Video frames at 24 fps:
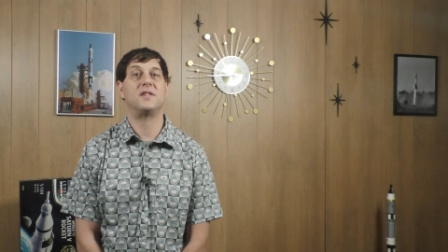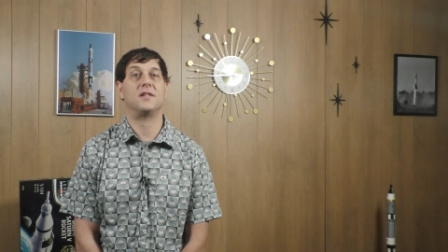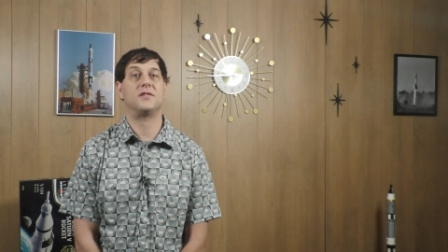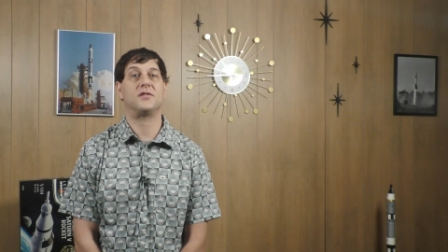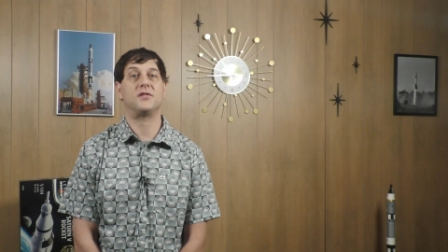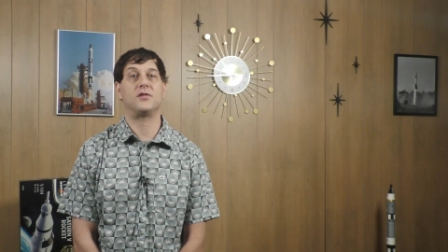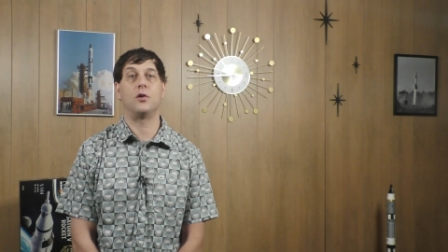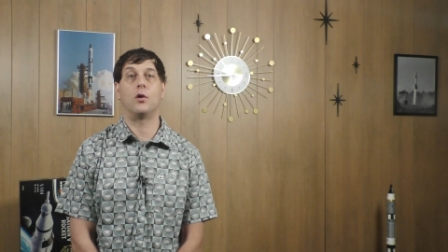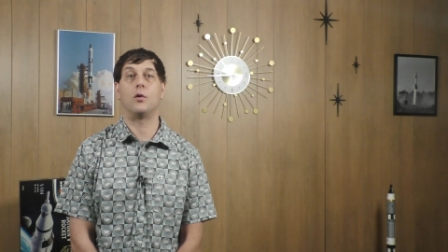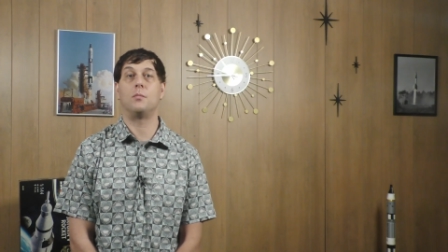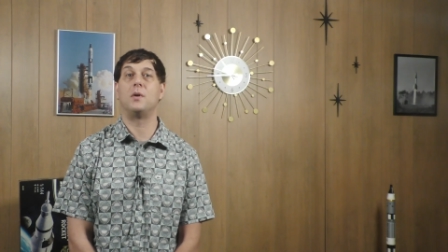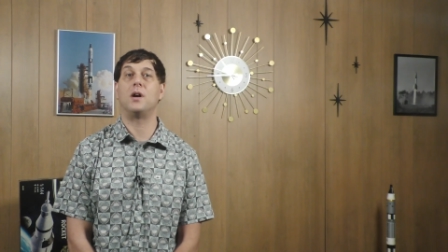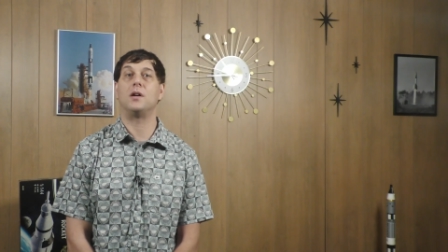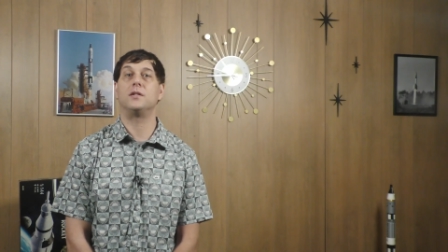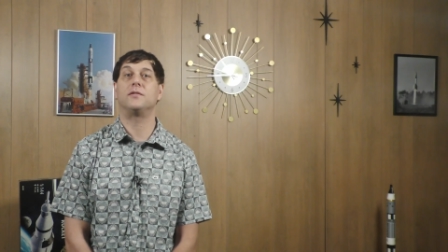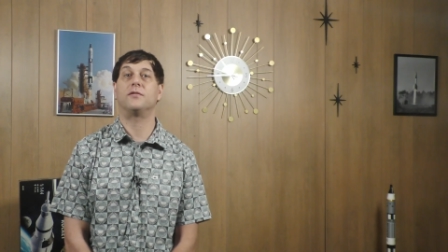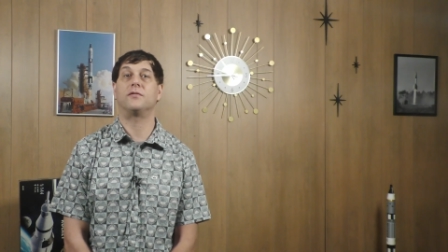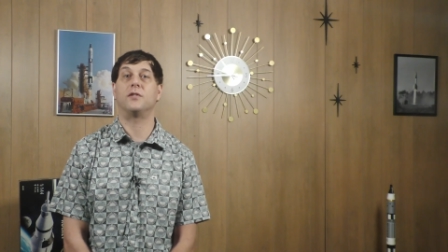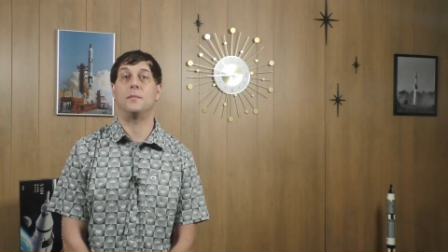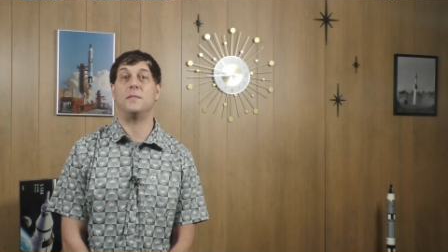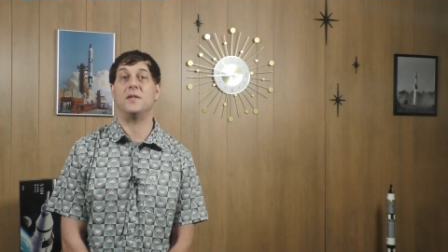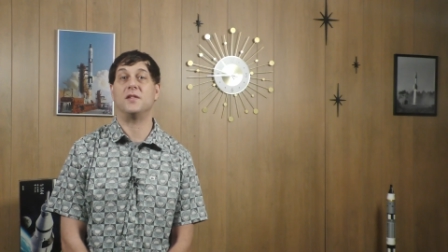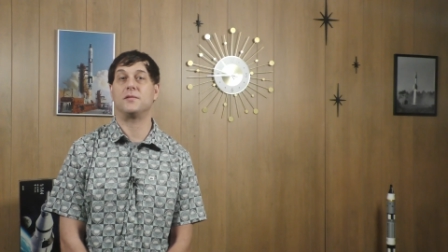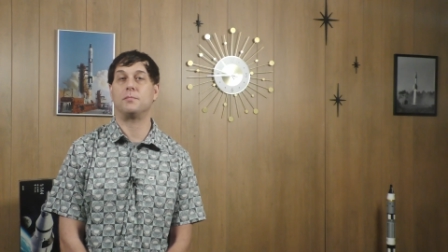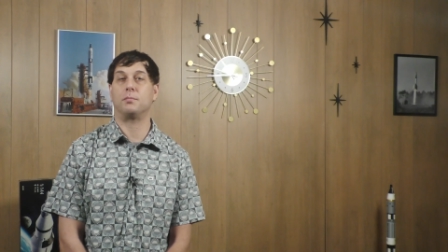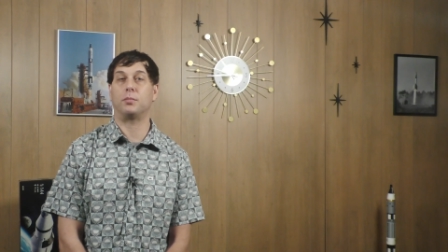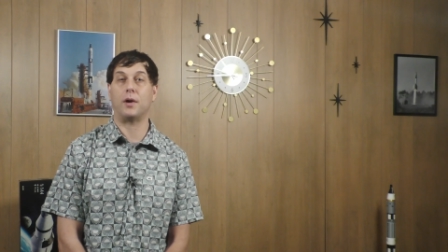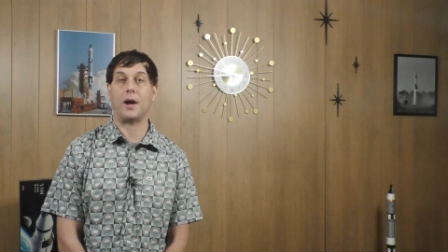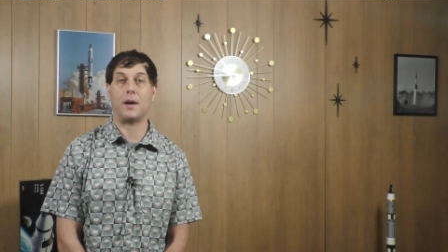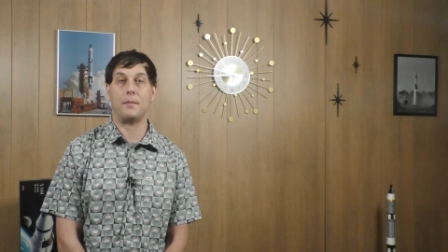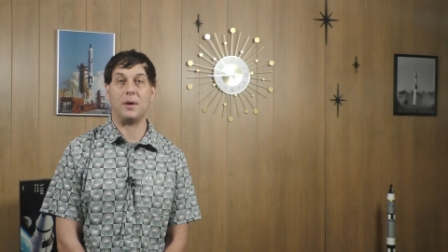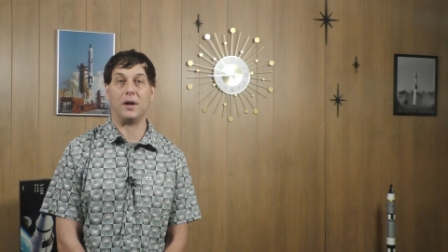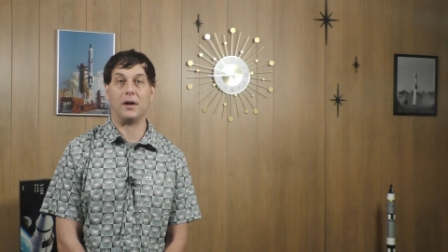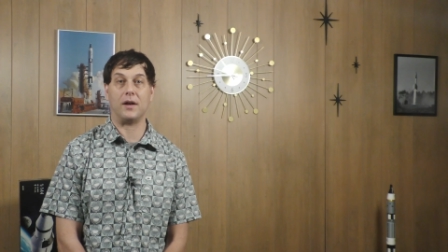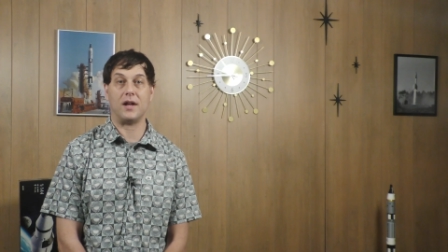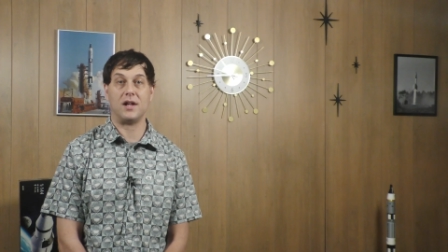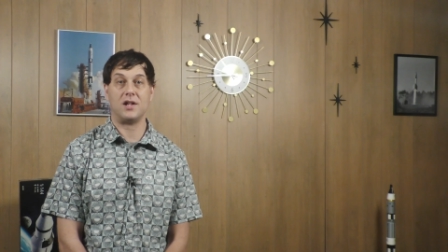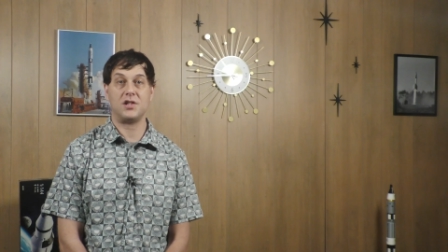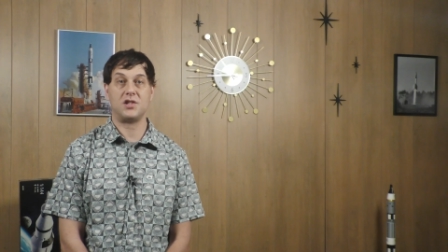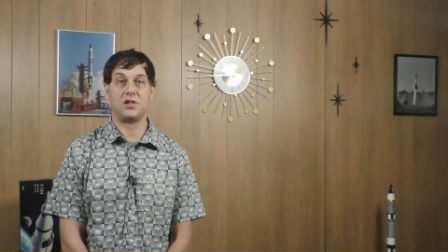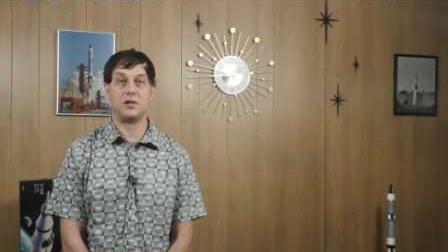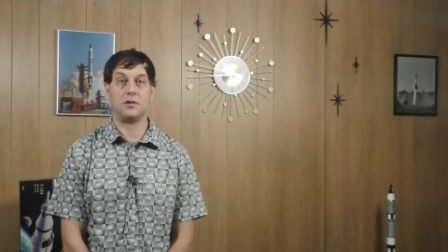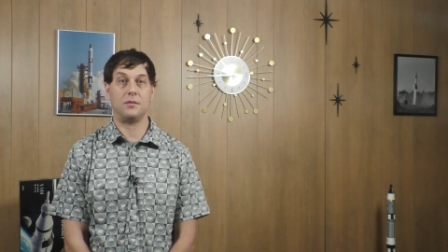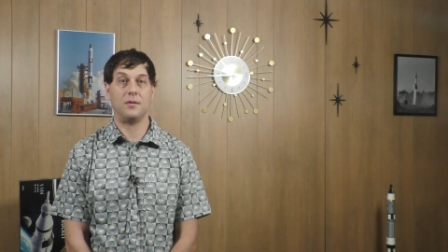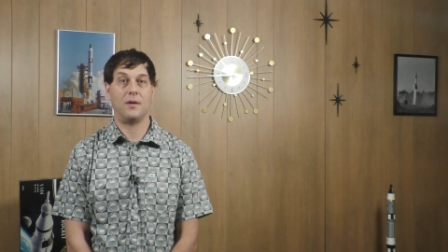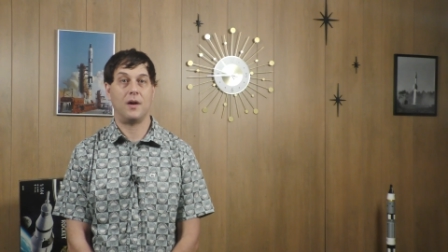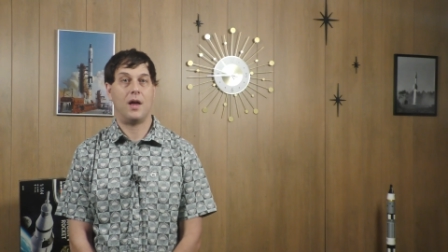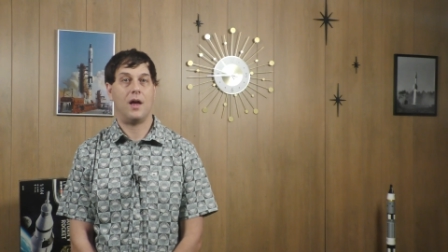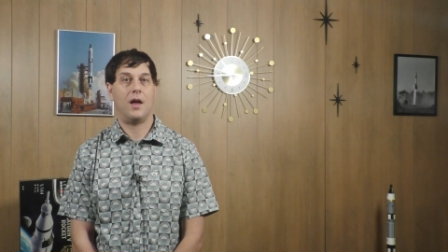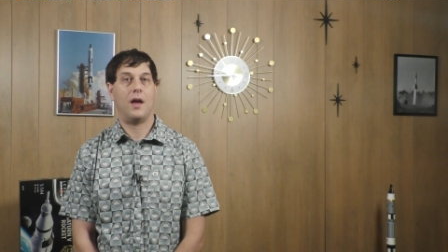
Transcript: that snowballed from this primary issue.